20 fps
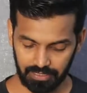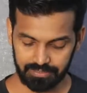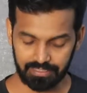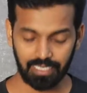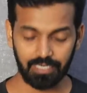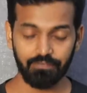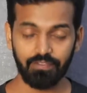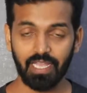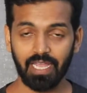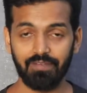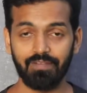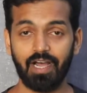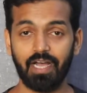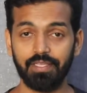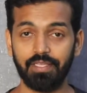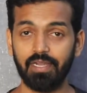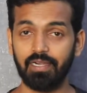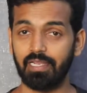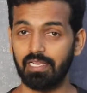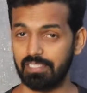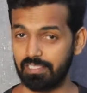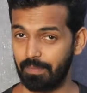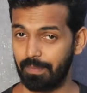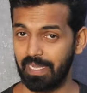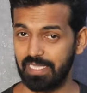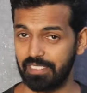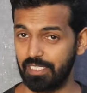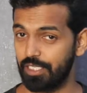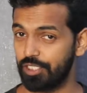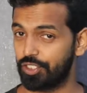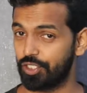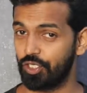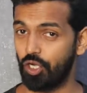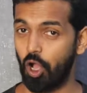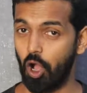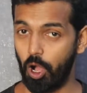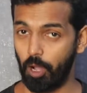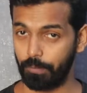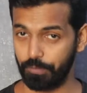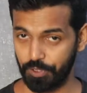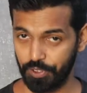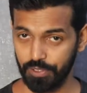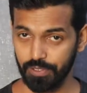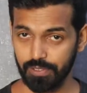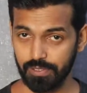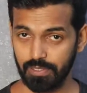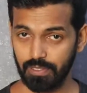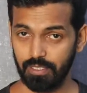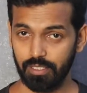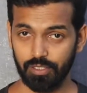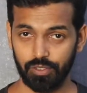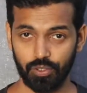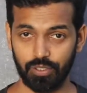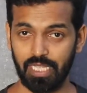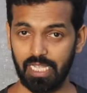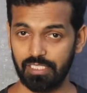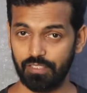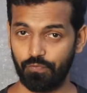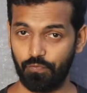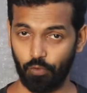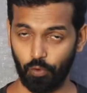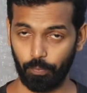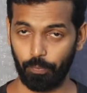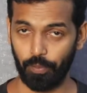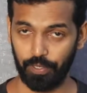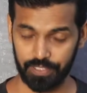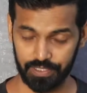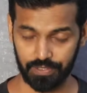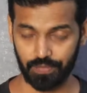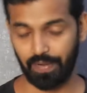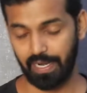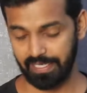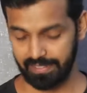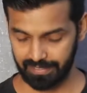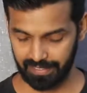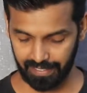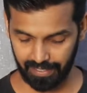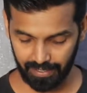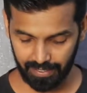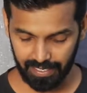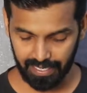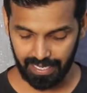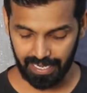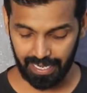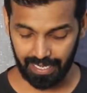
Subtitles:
Then we have other customization options, so that's 4 points right there.